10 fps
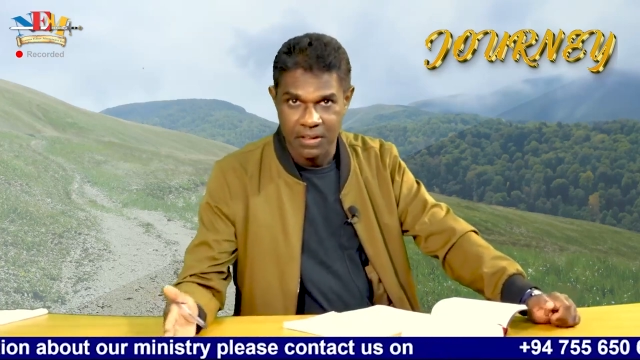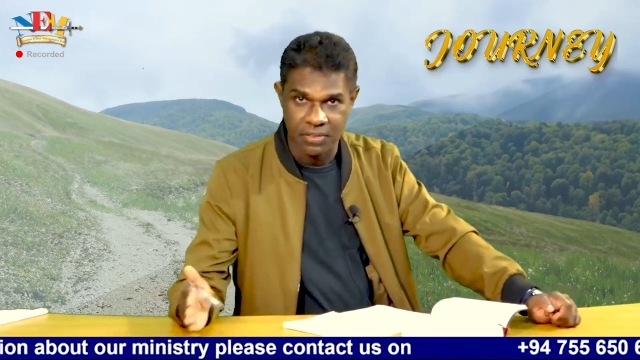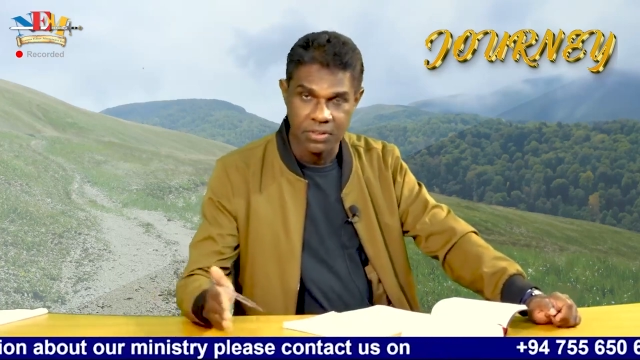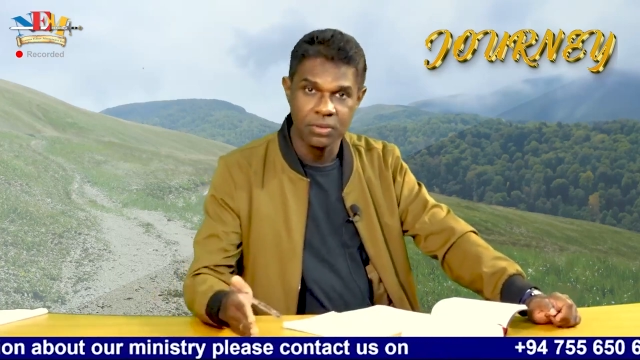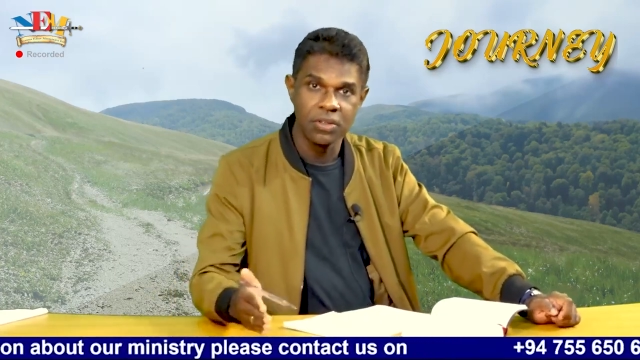
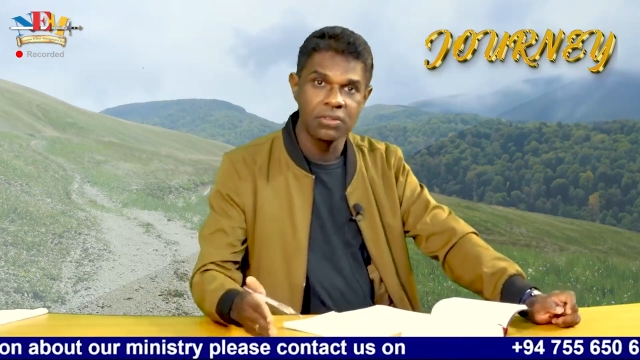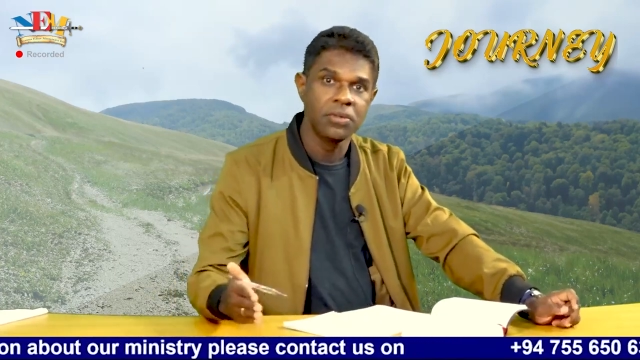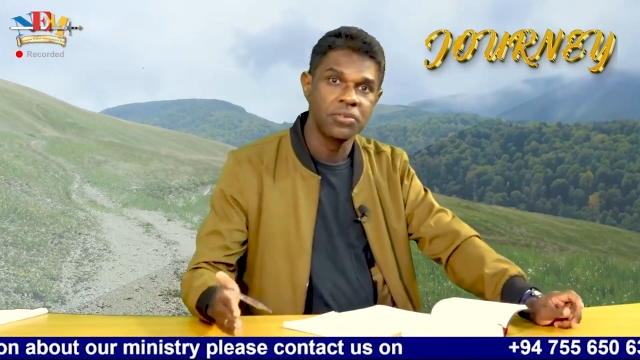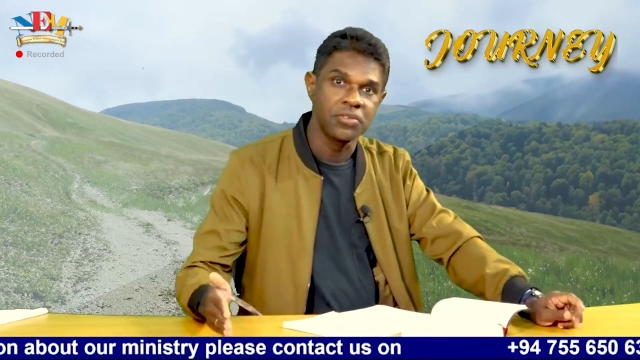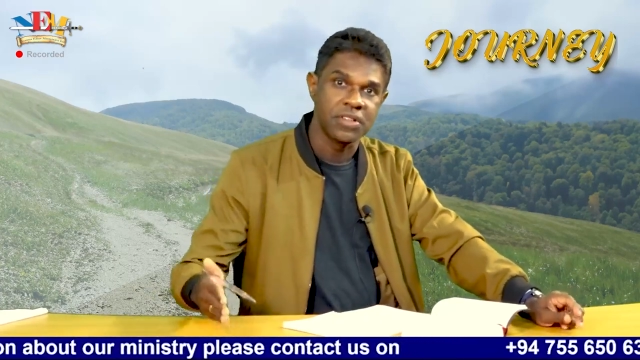We do not
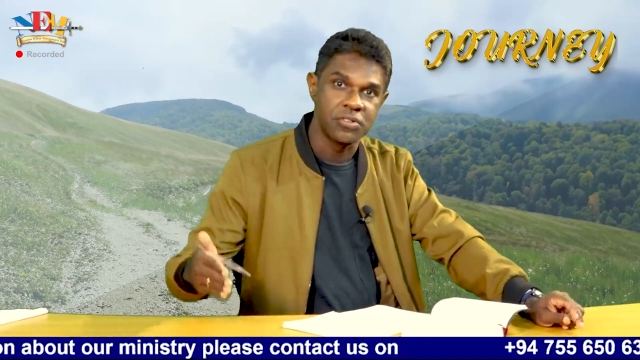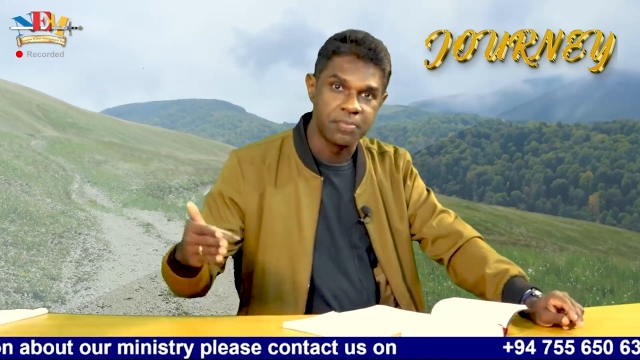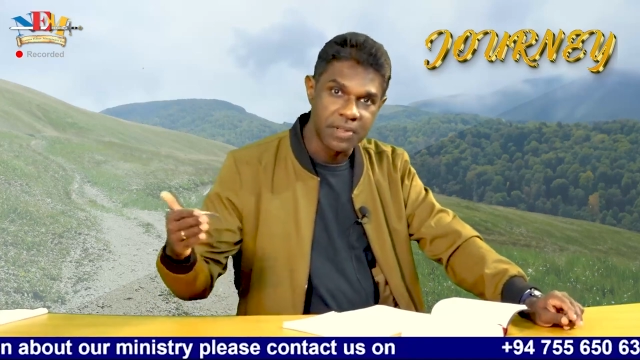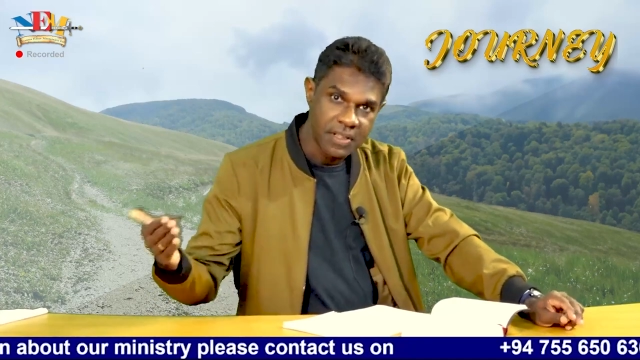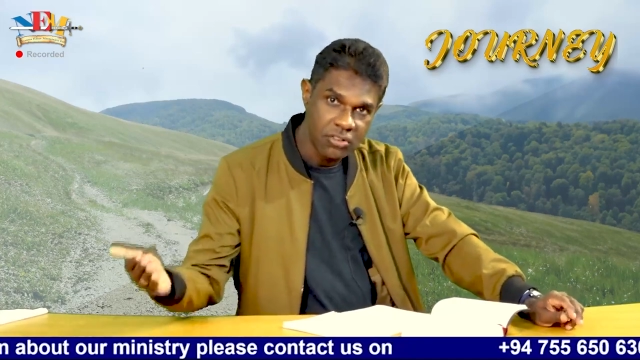go to the
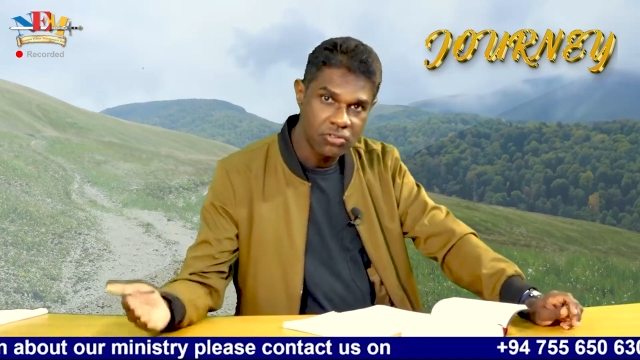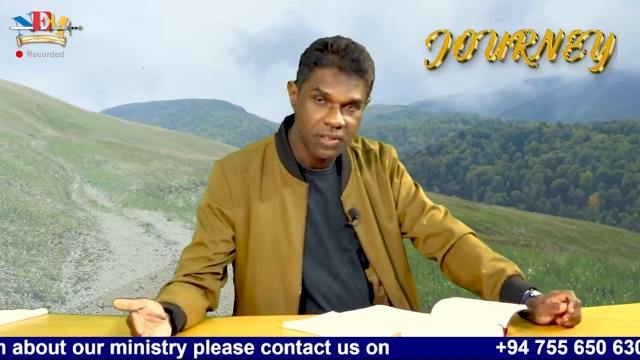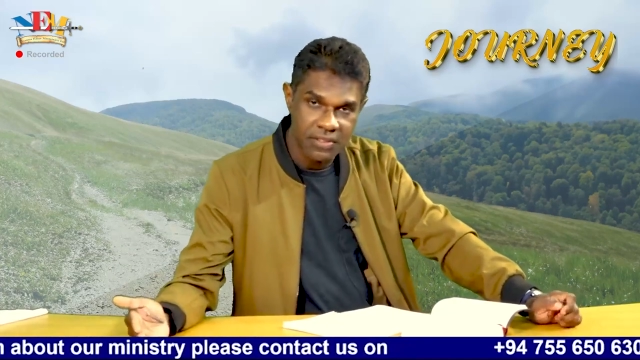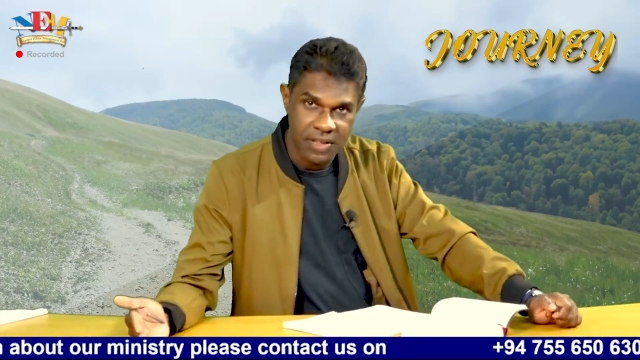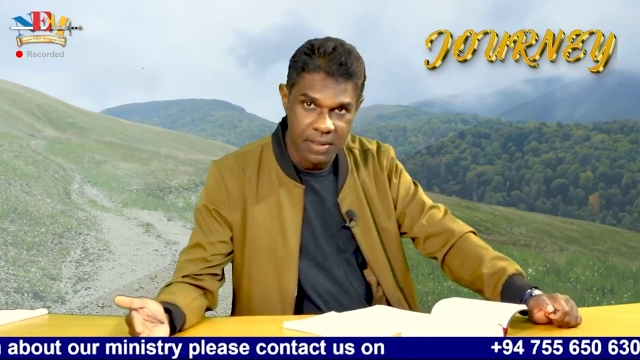
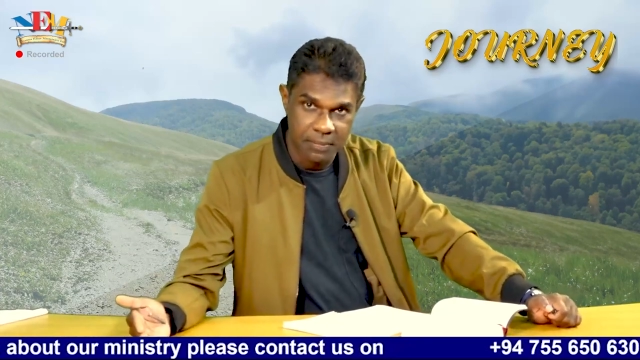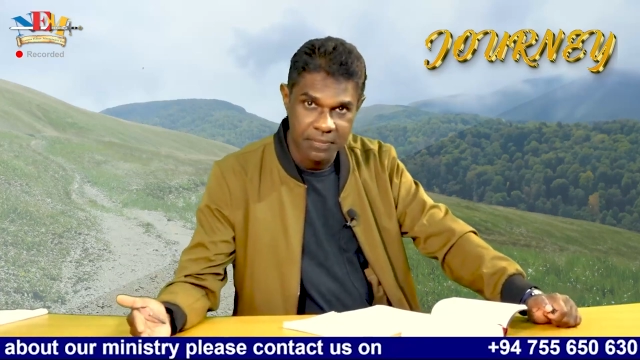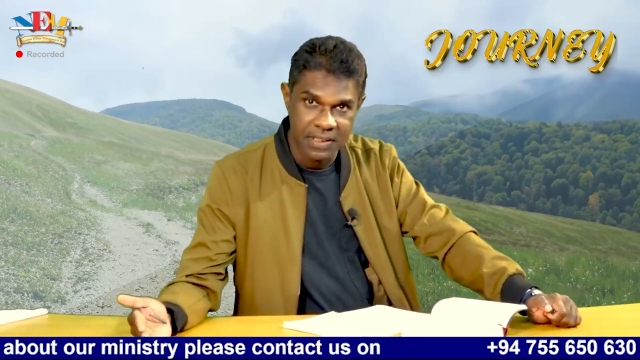spiritual realm